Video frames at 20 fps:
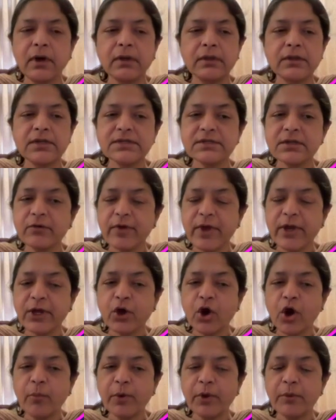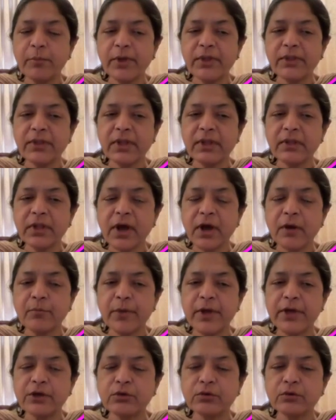This is a very common myth and they are
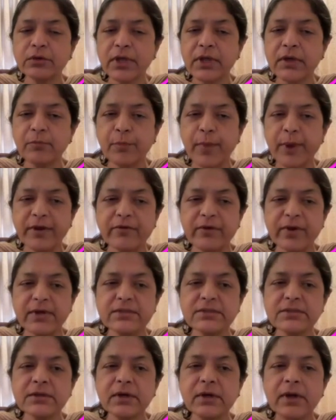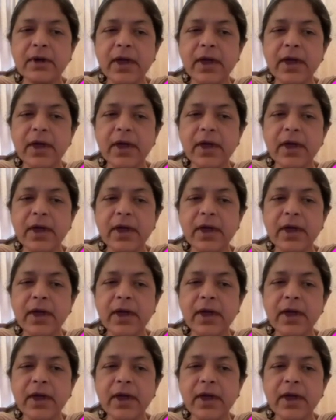made to take bed rest.